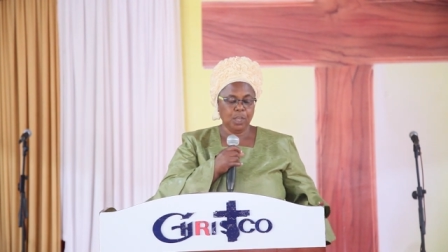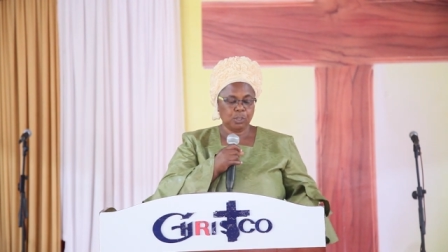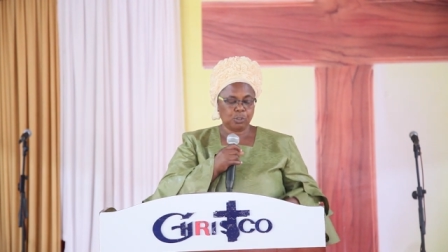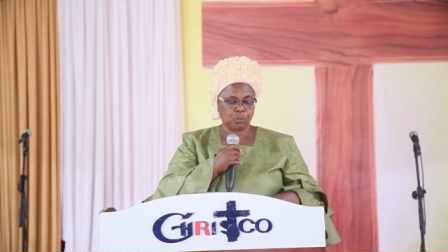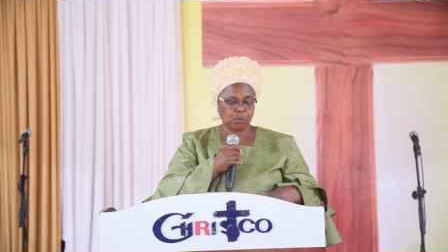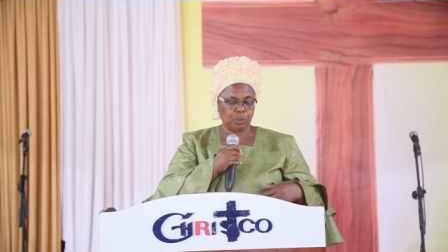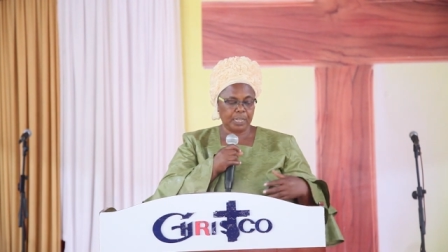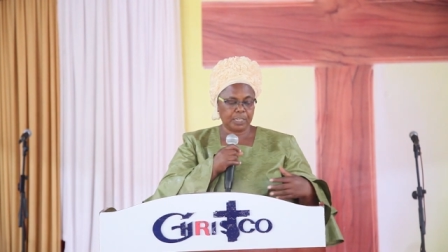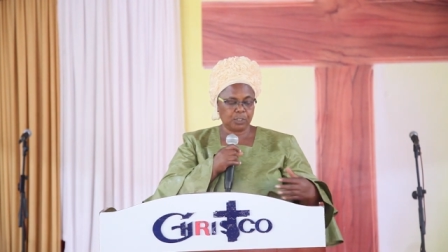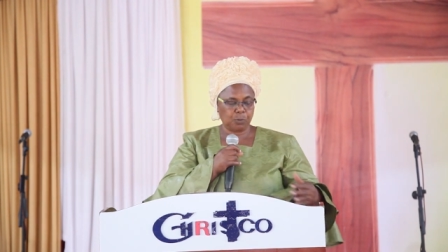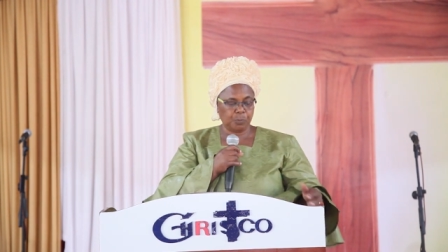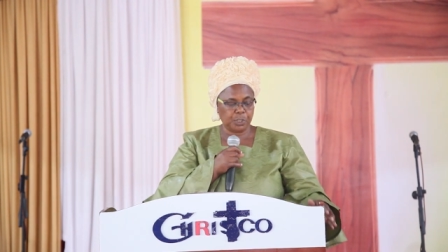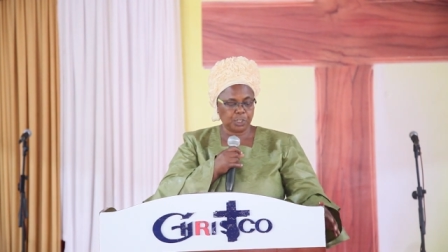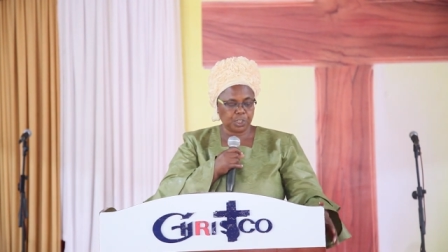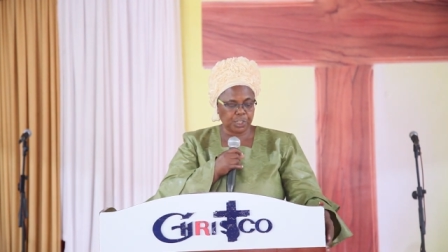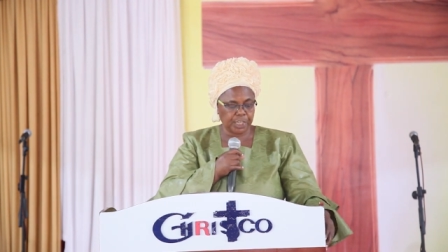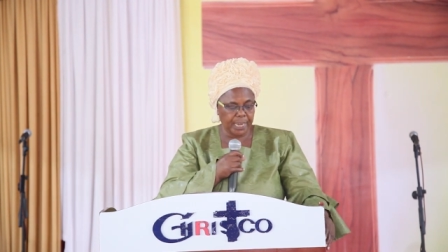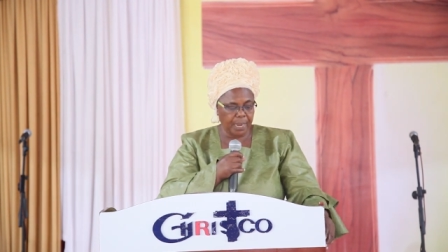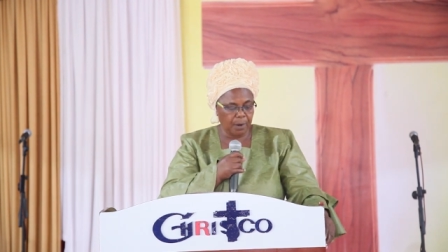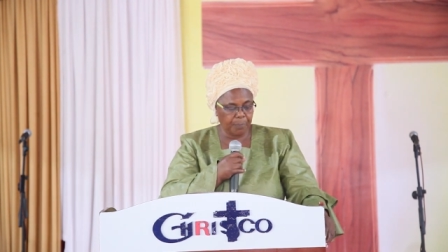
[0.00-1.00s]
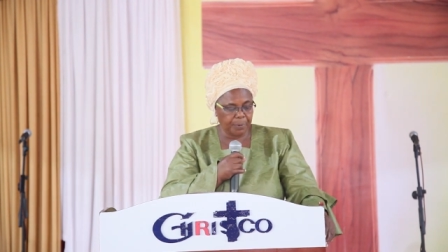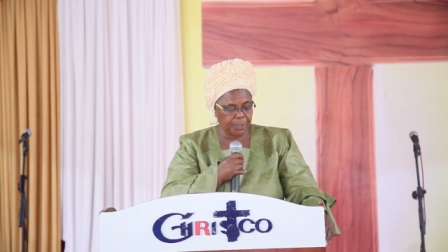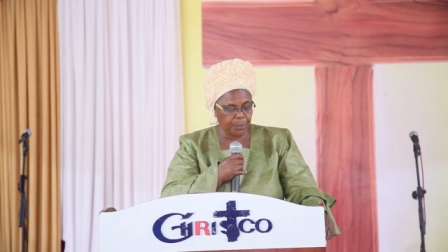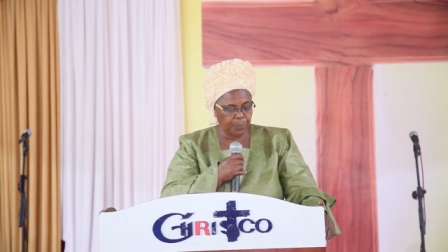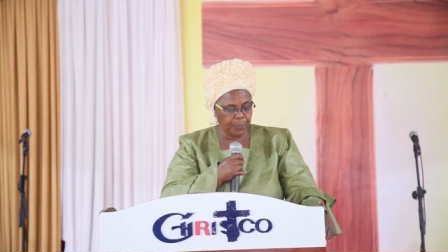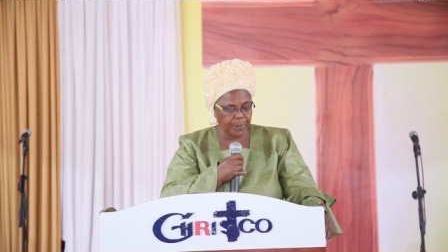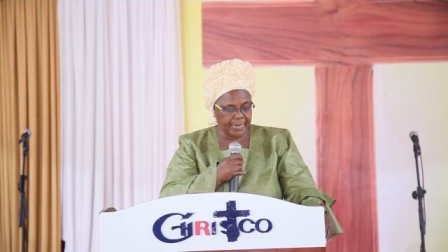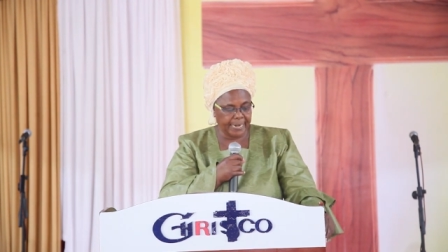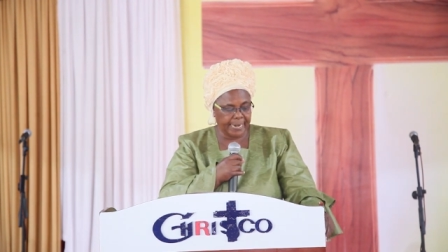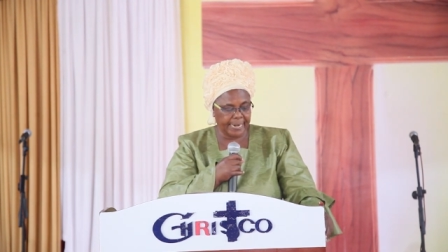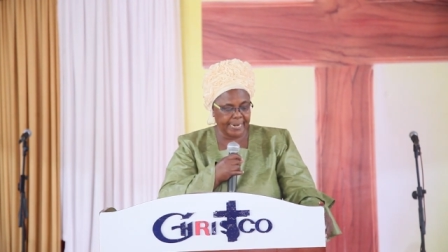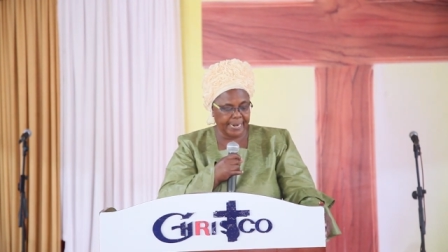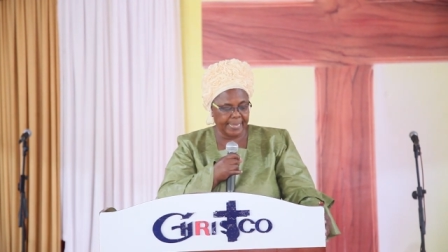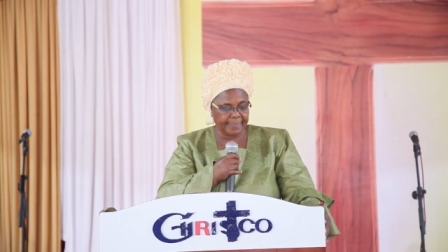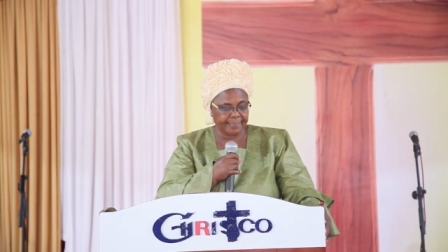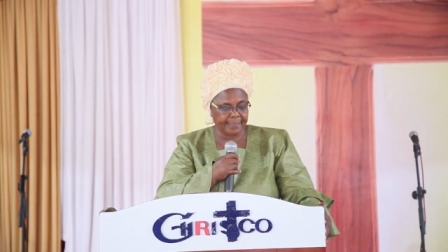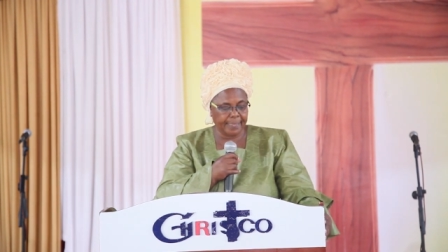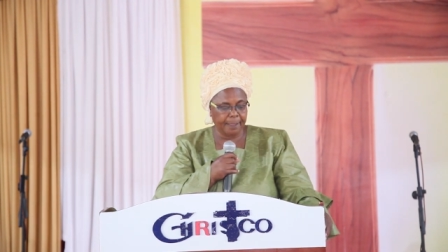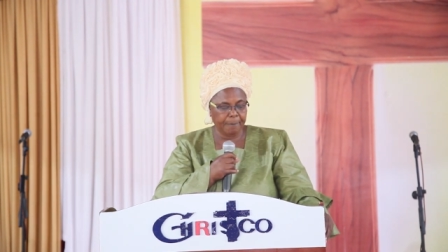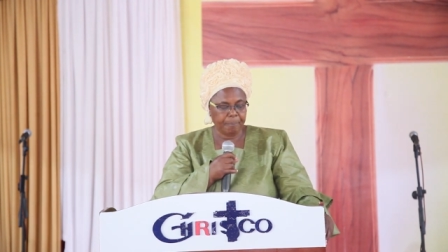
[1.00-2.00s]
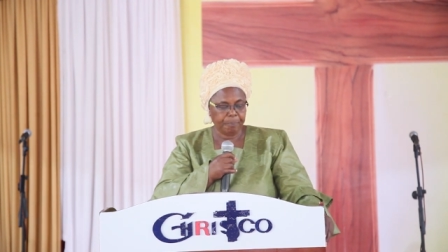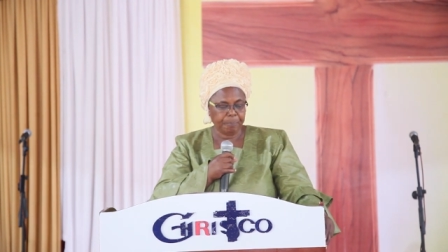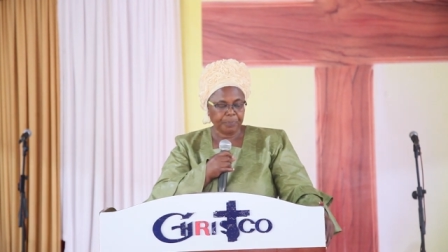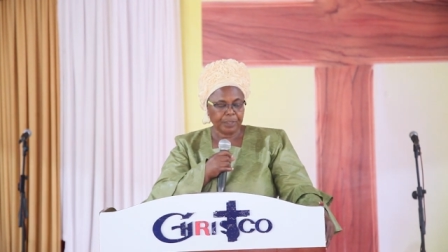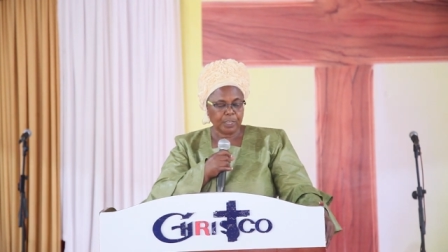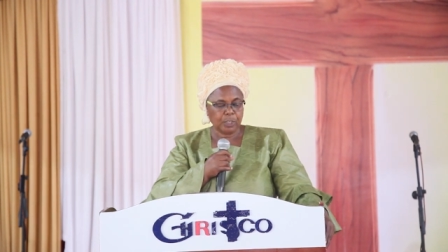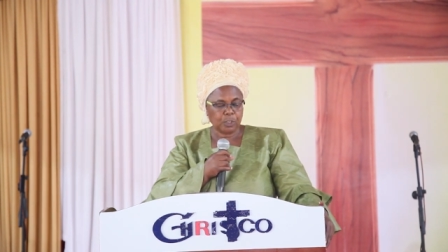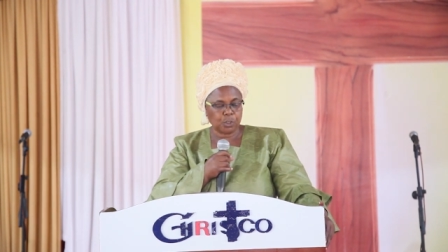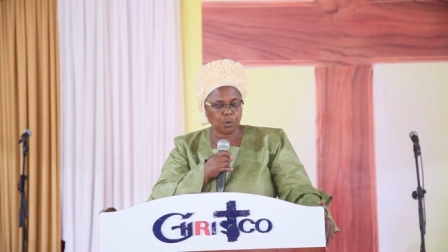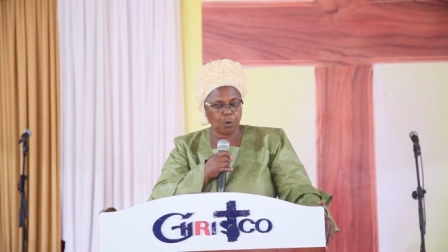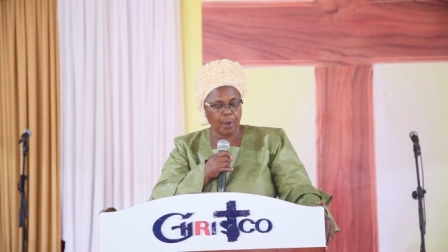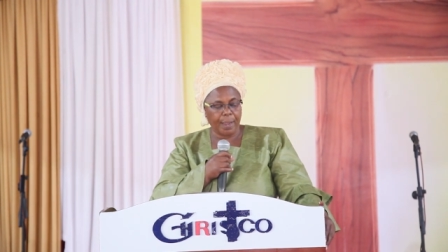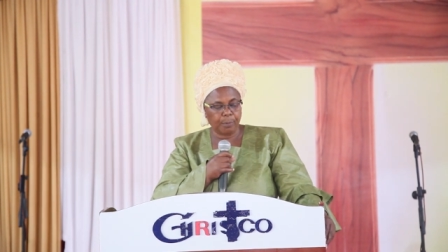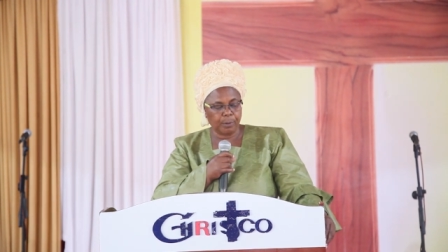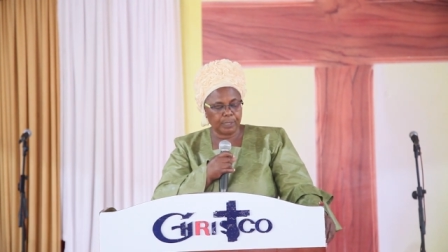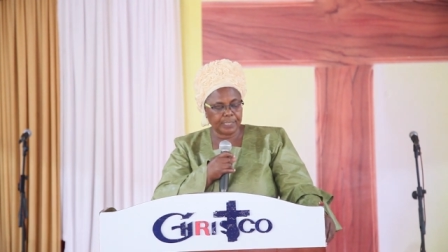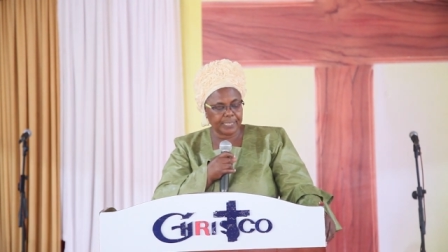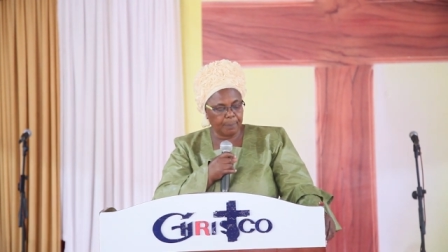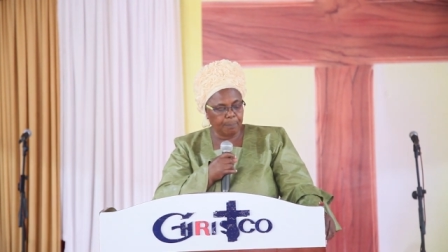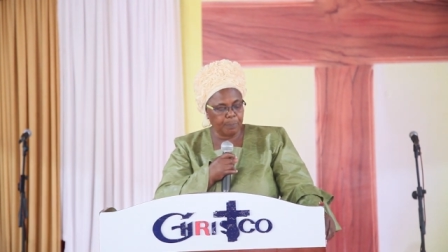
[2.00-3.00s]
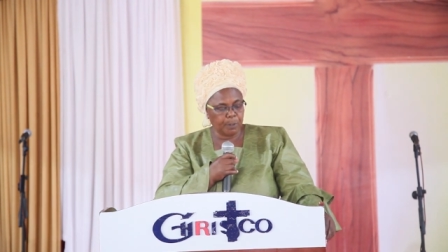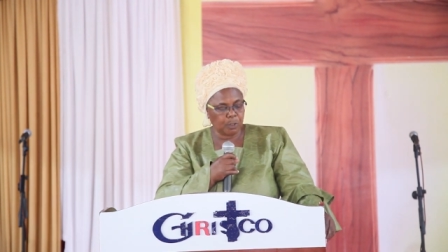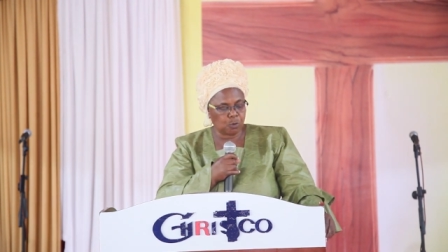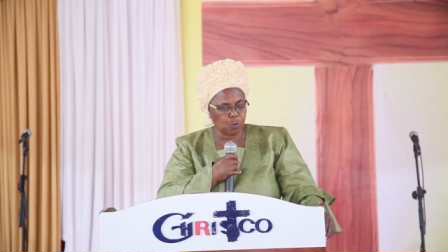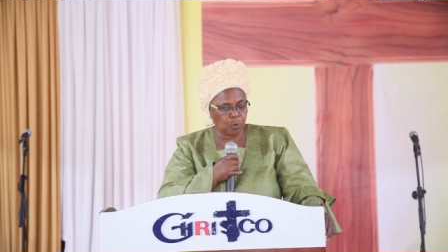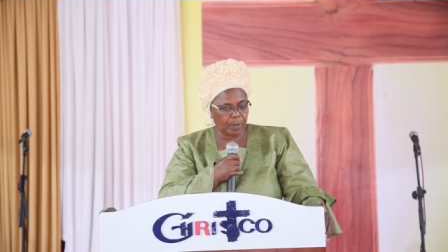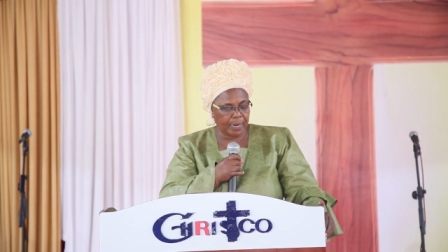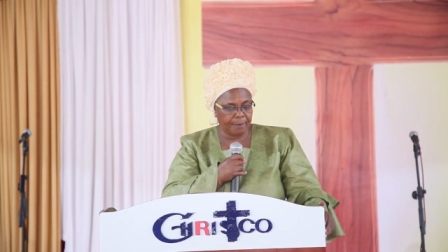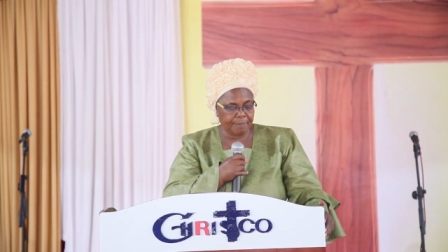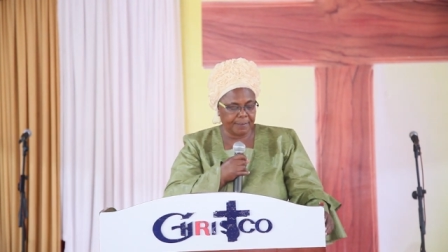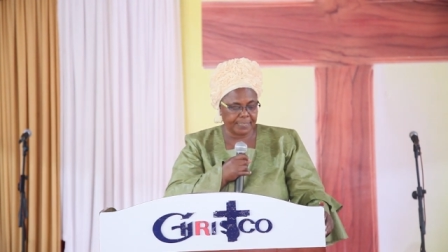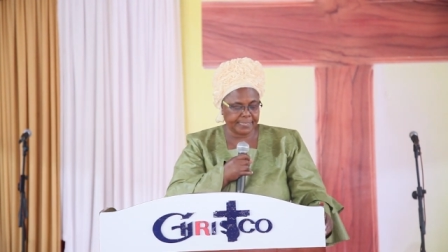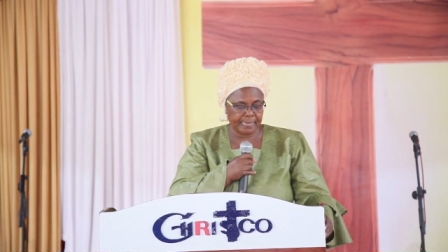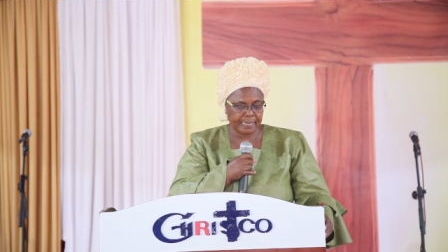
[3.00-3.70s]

so that we share with one another. So I was able to cover